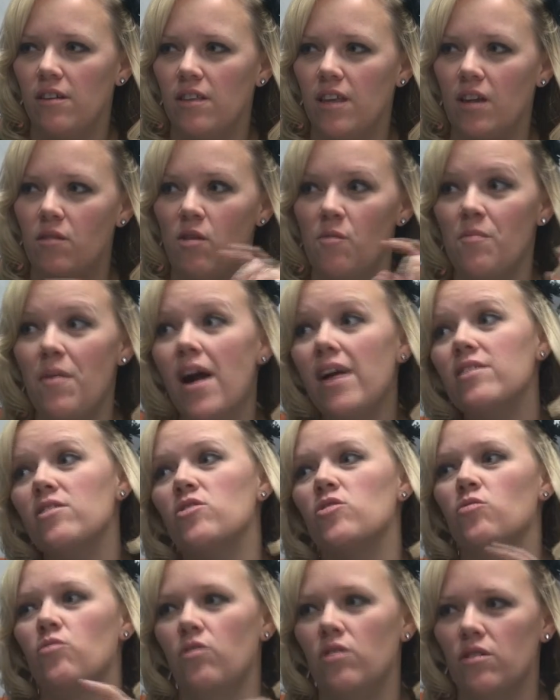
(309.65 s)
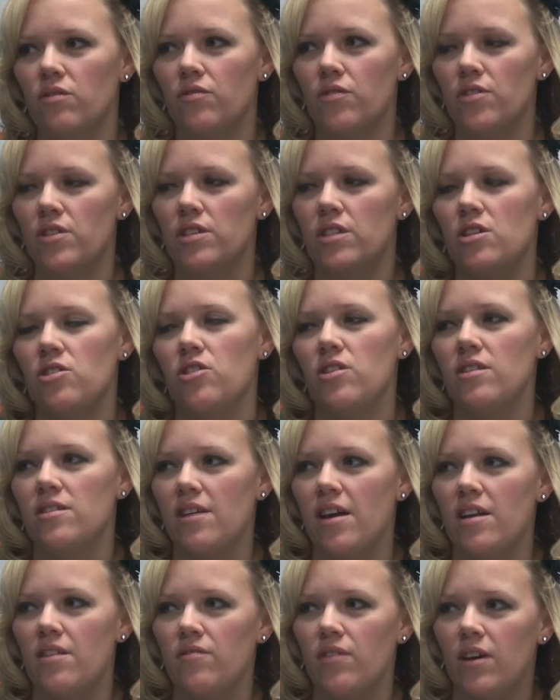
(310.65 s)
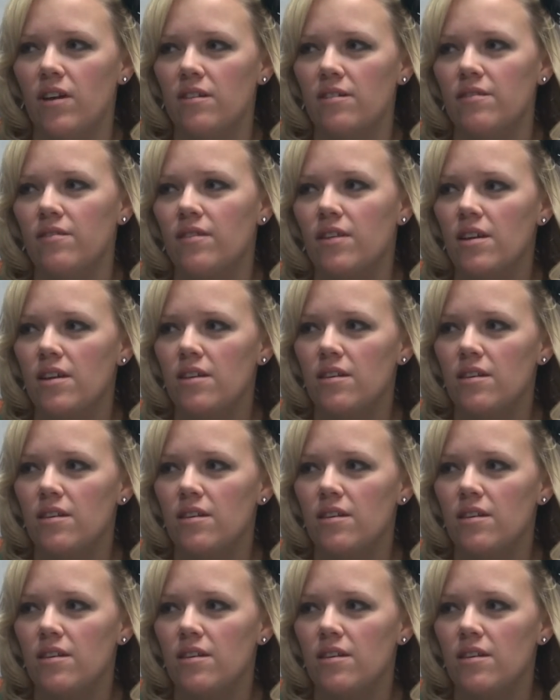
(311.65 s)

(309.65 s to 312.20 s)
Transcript: And then I went back to school for the teaching side of it.